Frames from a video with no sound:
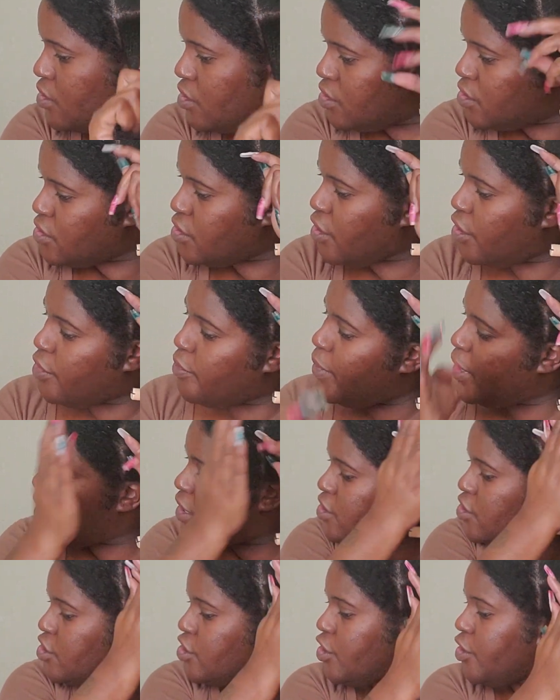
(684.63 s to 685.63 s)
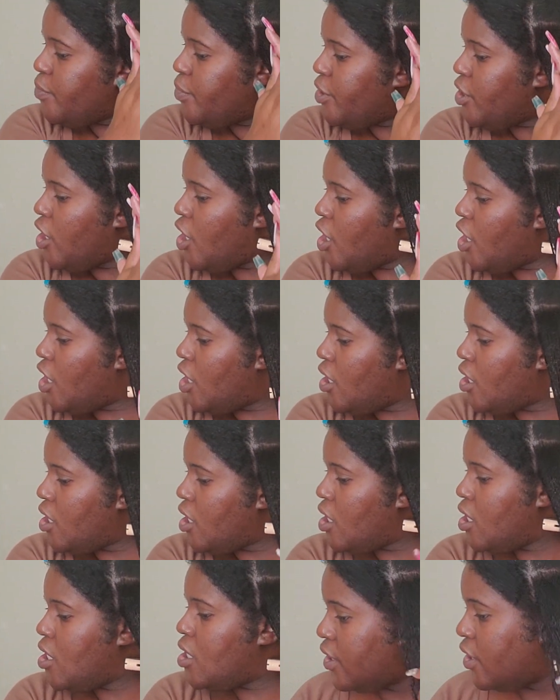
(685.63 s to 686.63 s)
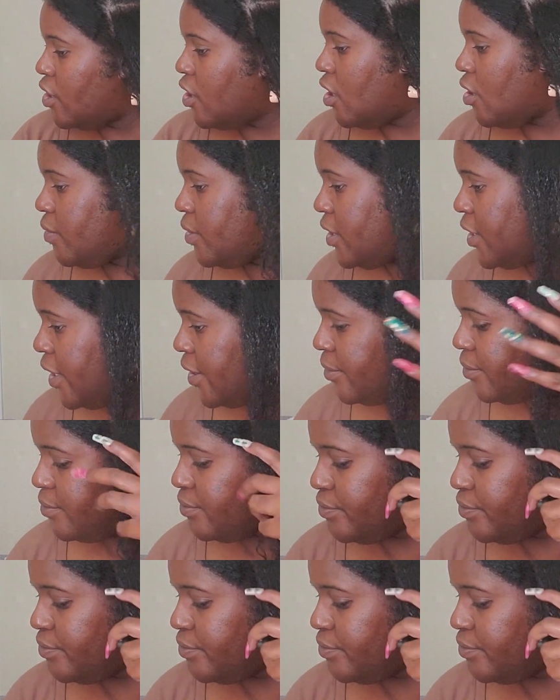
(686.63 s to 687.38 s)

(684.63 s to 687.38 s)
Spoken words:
So making sure you put on that all the way down.